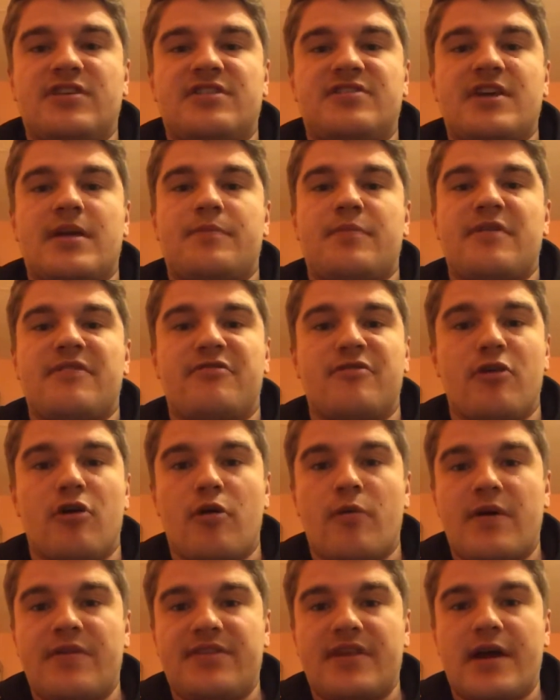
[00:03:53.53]
he said before
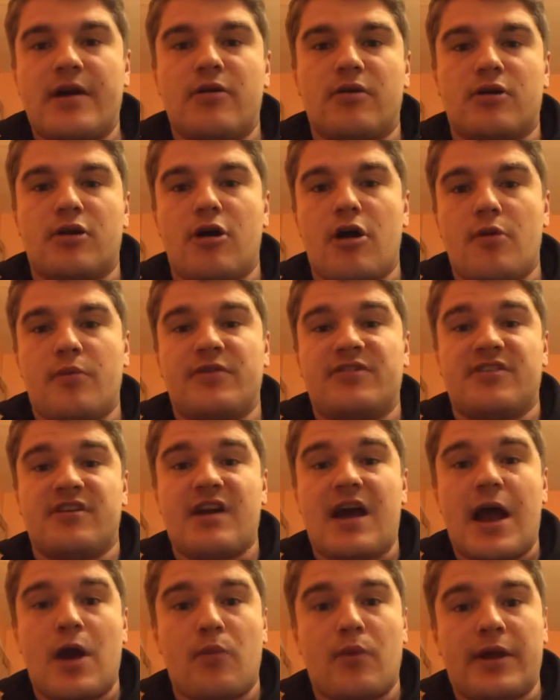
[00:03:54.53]
when Darryl Clark was
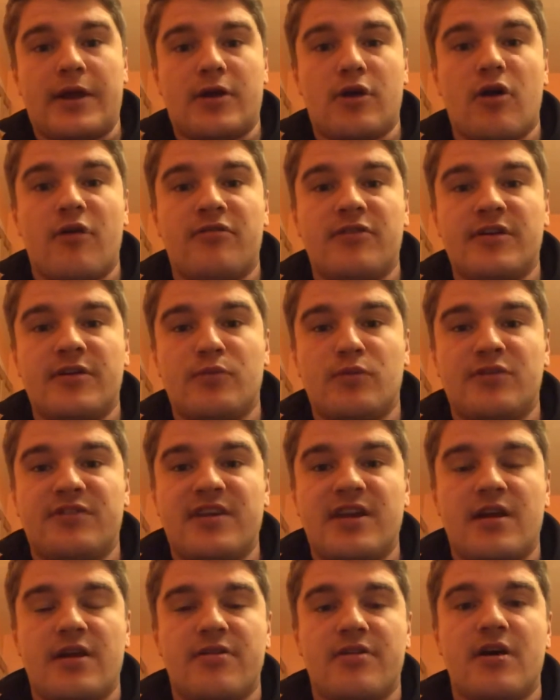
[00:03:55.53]
here and when Coughlin was
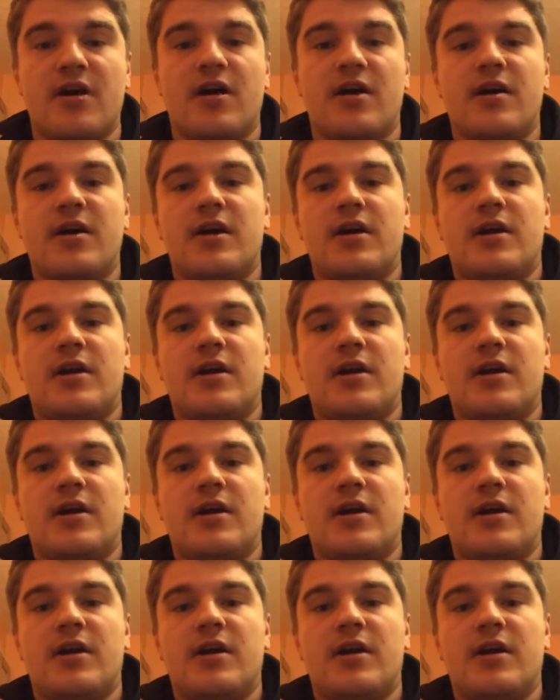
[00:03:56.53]
here that,